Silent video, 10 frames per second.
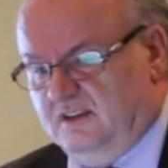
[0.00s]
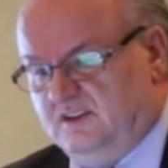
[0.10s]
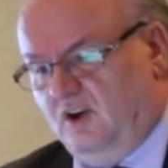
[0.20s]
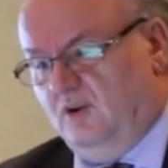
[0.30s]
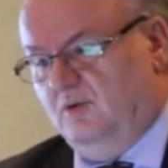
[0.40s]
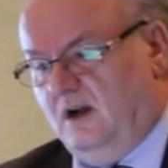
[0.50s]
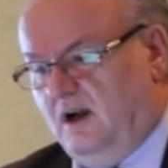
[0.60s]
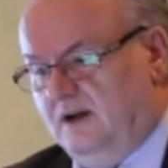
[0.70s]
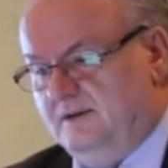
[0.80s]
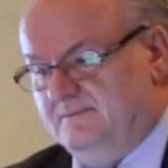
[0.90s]

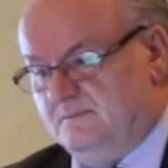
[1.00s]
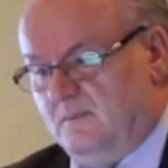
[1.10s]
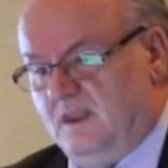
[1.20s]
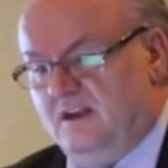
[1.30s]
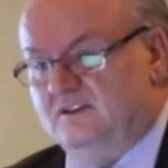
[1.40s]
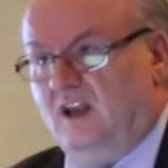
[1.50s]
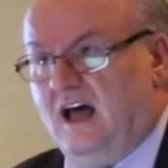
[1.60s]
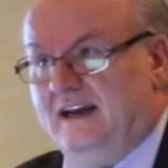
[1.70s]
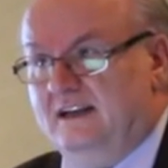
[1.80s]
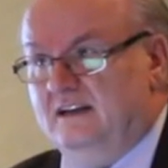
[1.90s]
So there's a
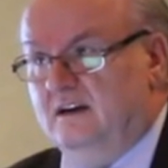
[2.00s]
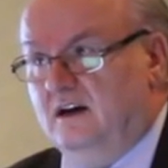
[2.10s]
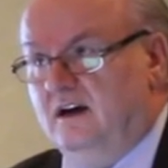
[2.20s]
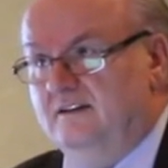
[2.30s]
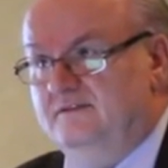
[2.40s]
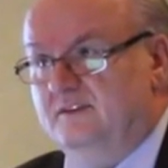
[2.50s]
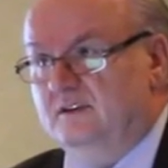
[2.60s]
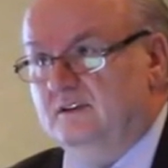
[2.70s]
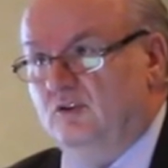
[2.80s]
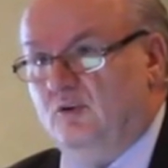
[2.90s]
lot of
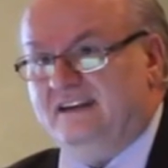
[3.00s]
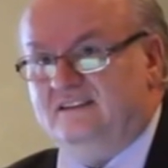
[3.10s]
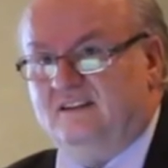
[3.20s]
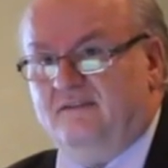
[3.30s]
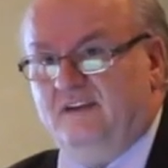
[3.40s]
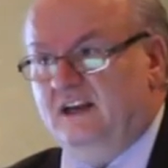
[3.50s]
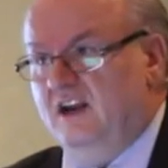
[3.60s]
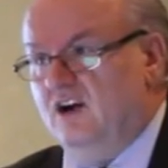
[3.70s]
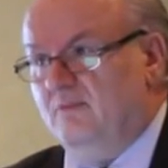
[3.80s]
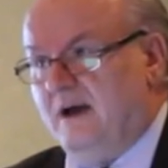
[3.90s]
Great stuff in
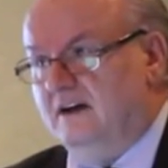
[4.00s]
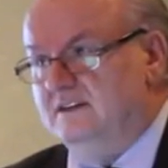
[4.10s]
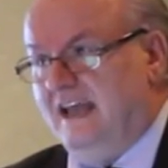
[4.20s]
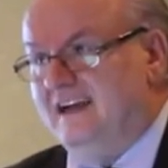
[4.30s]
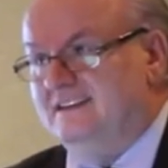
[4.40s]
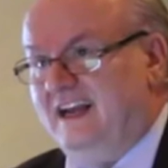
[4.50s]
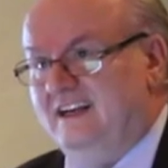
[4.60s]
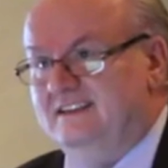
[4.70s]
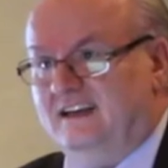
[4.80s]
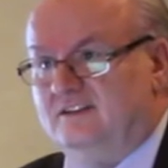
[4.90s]
here about
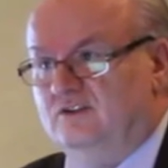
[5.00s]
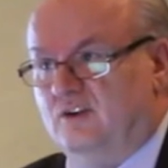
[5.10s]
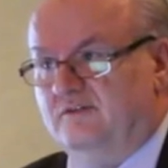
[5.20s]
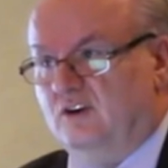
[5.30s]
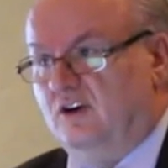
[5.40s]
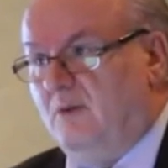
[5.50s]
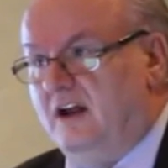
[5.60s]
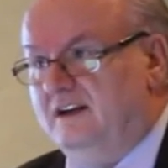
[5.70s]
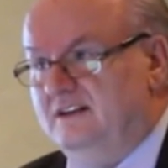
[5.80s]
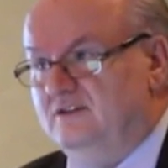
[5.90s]
x86 server,
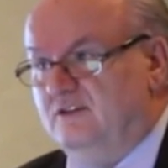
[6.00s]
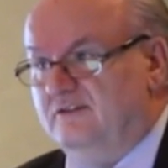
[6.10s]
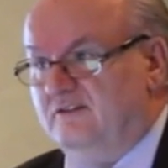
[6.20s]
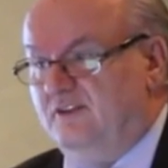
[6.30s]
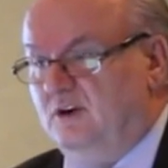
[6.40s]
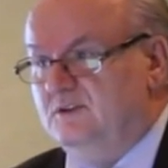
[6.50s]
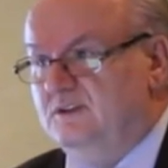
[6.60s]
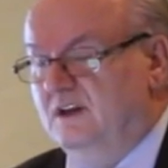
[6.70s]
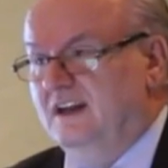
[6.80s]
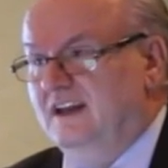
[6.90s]
commodity server
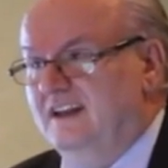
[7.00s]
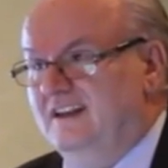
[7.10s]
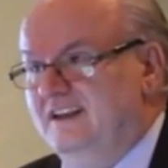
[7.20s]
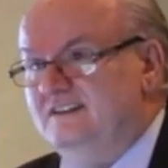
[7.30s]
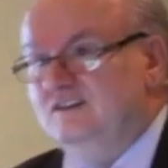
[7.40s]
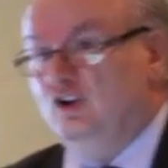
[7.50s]
folks. This